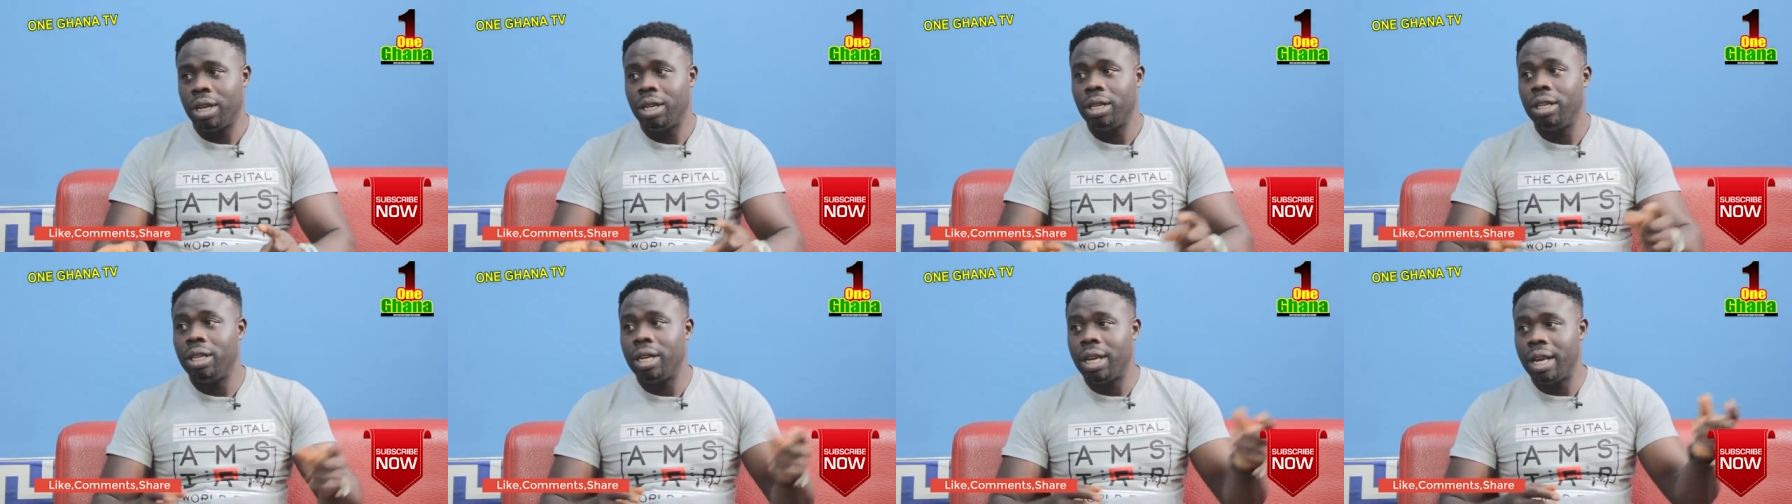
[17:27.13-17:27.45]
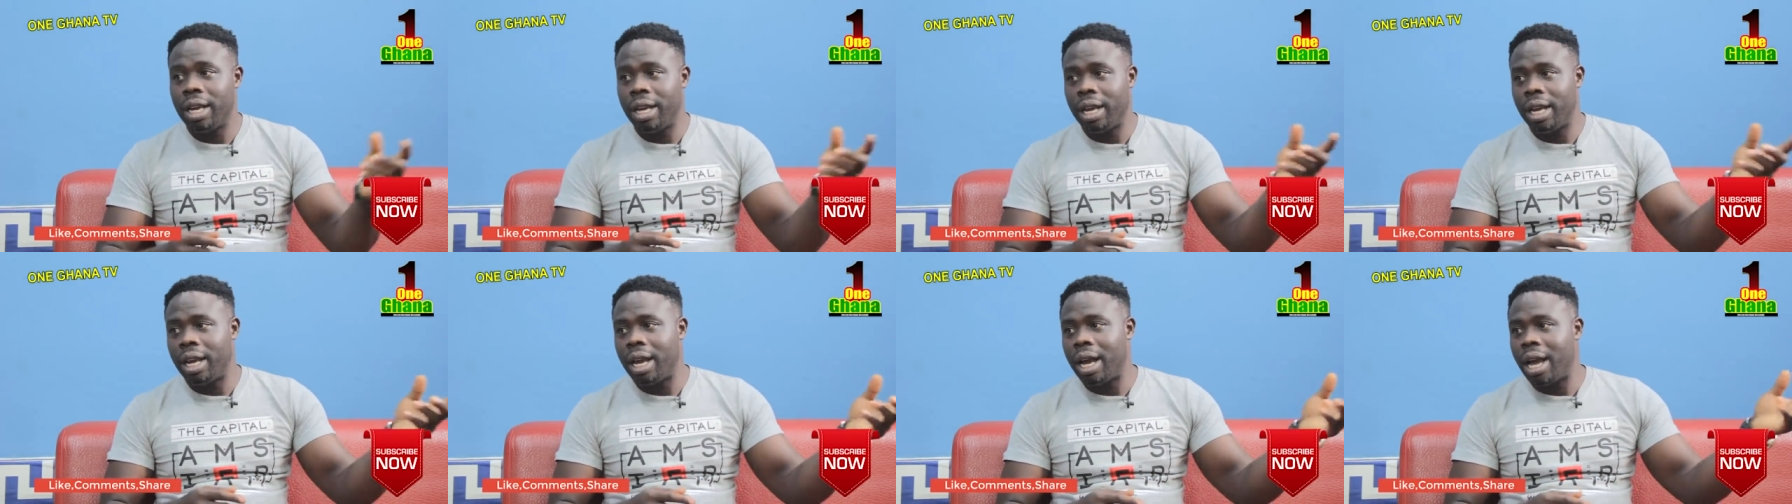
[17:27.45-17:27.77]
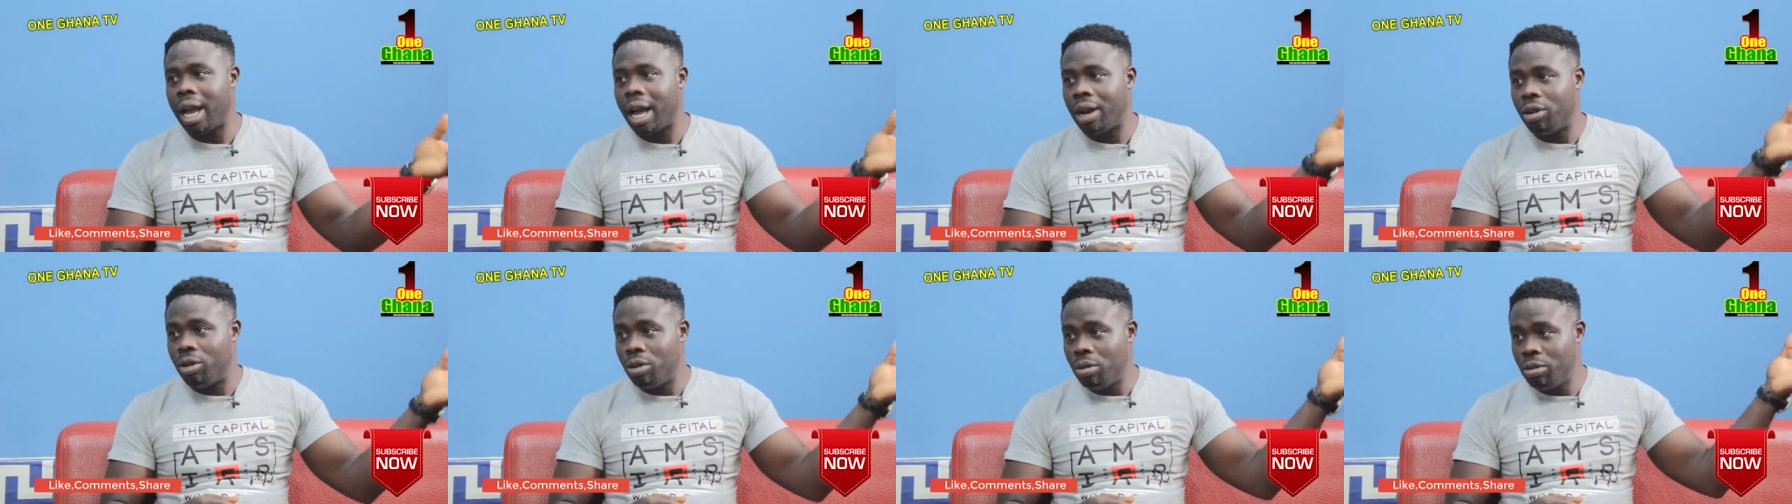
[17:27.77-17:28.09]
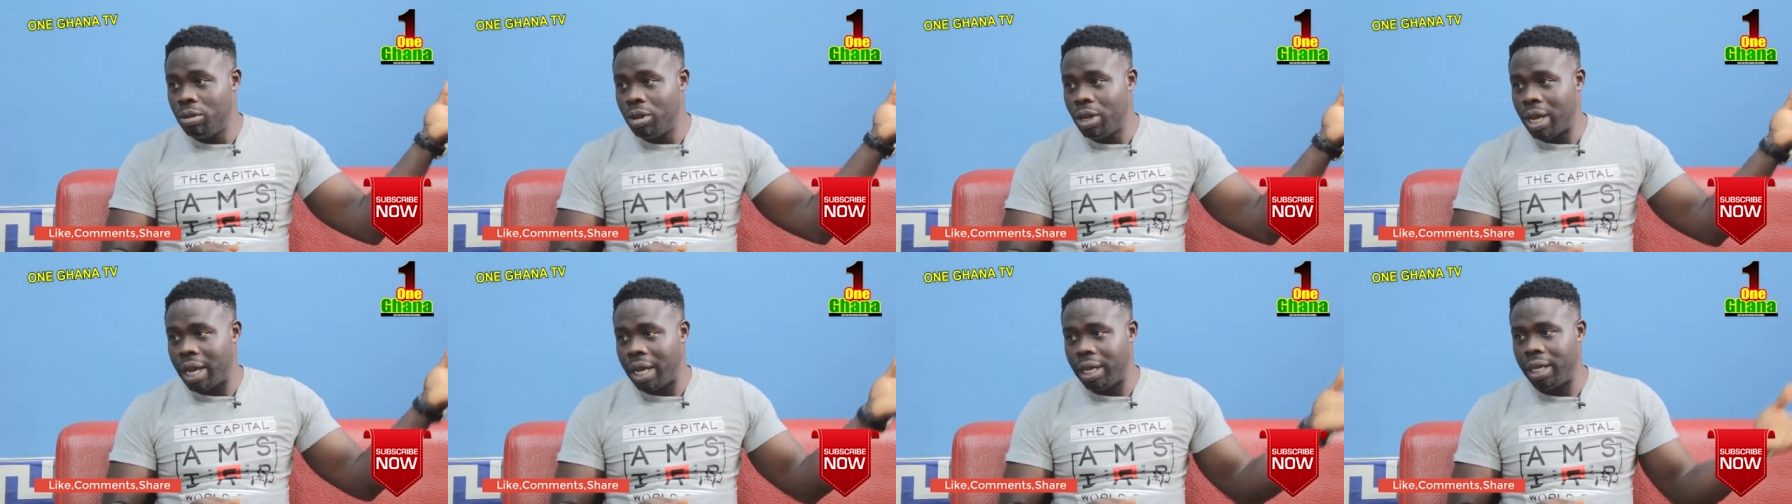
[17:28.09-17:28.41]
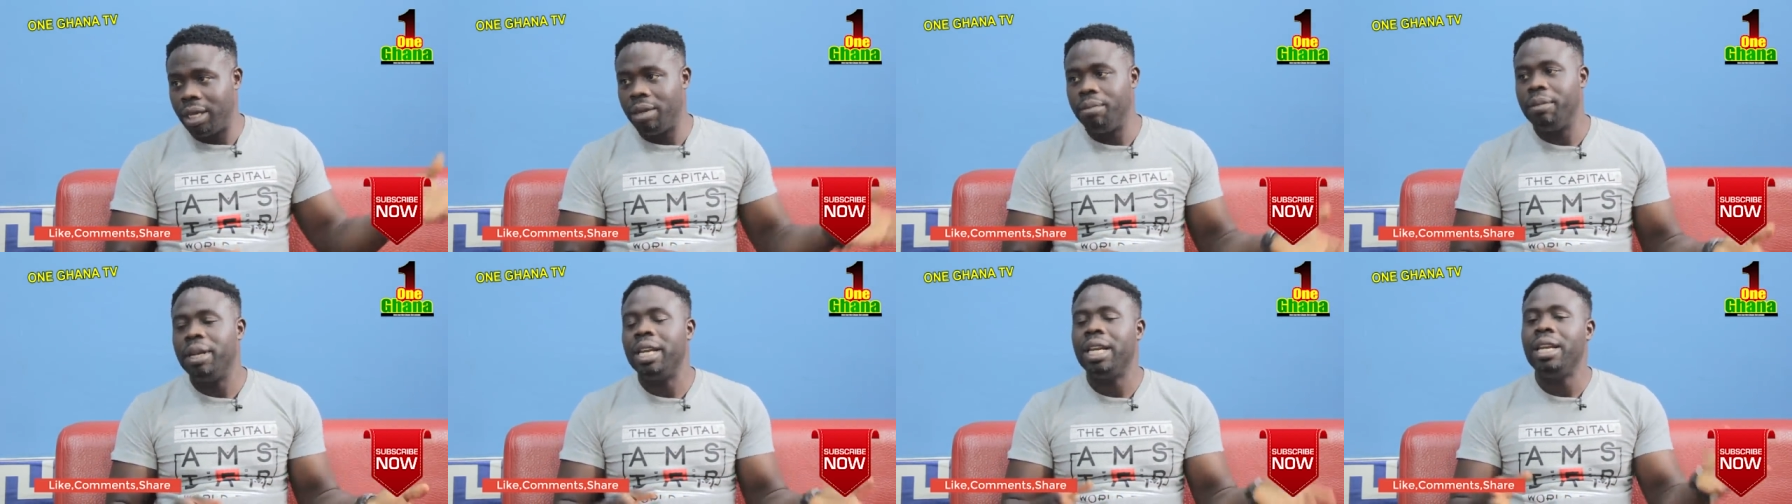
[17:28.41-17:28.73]
dear Adum, a
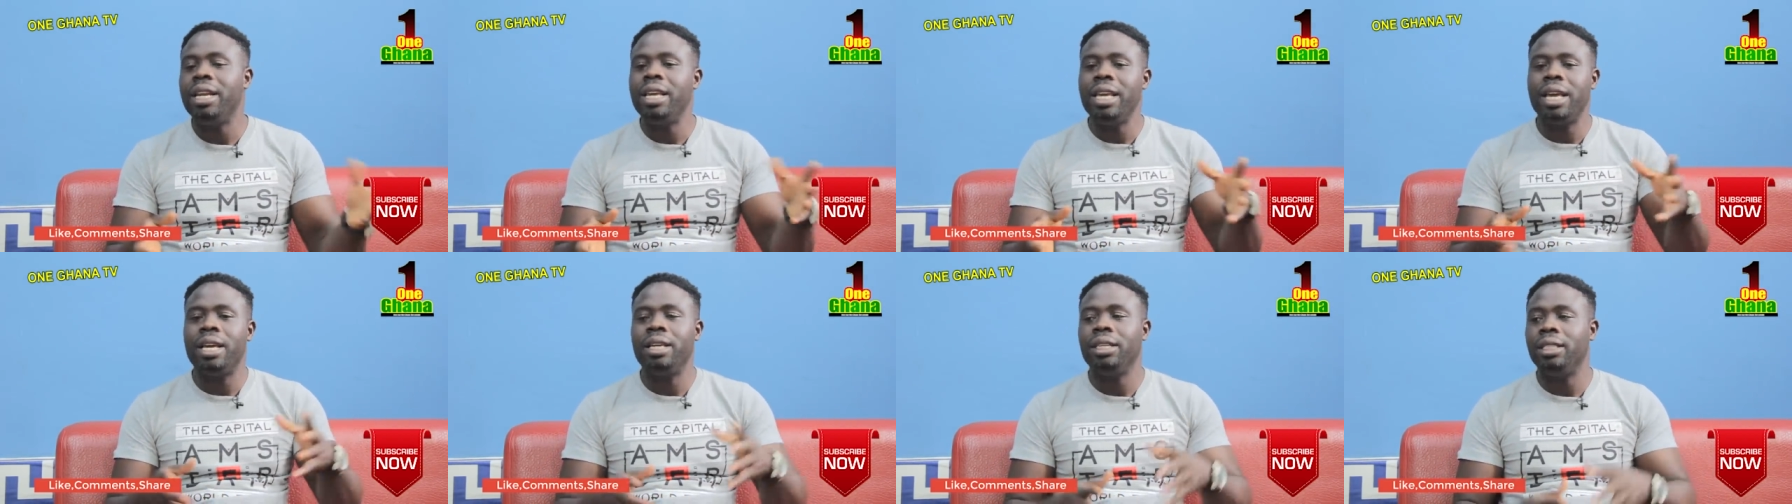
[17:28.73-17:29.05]
mini